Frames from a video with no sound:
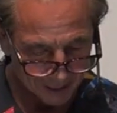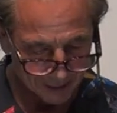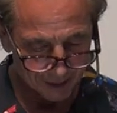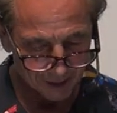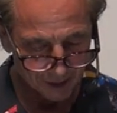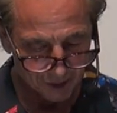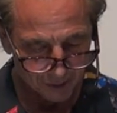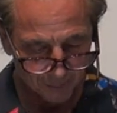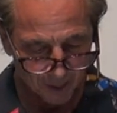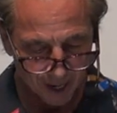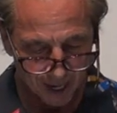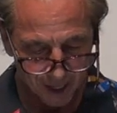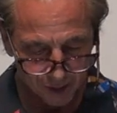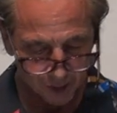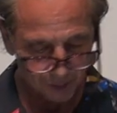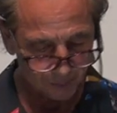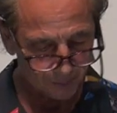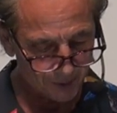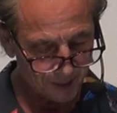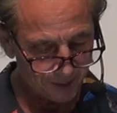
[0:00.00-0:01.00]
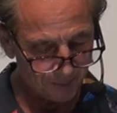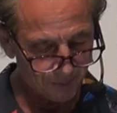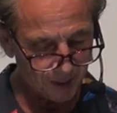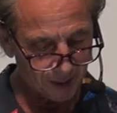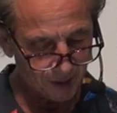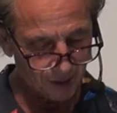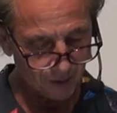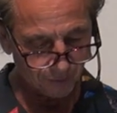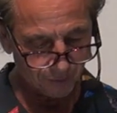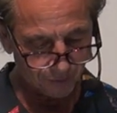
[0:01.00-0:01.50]
at this possibly
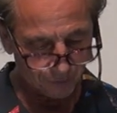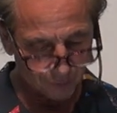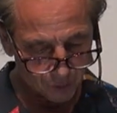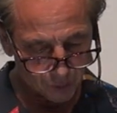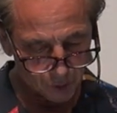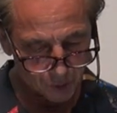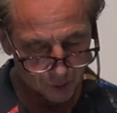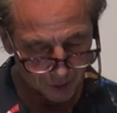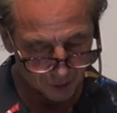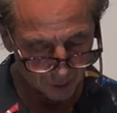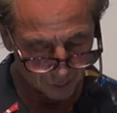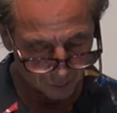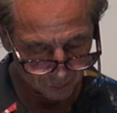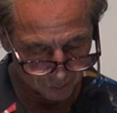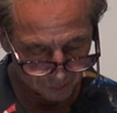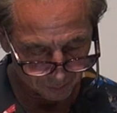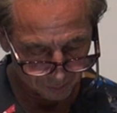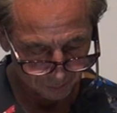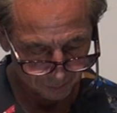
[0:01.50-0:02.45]
being the first seal,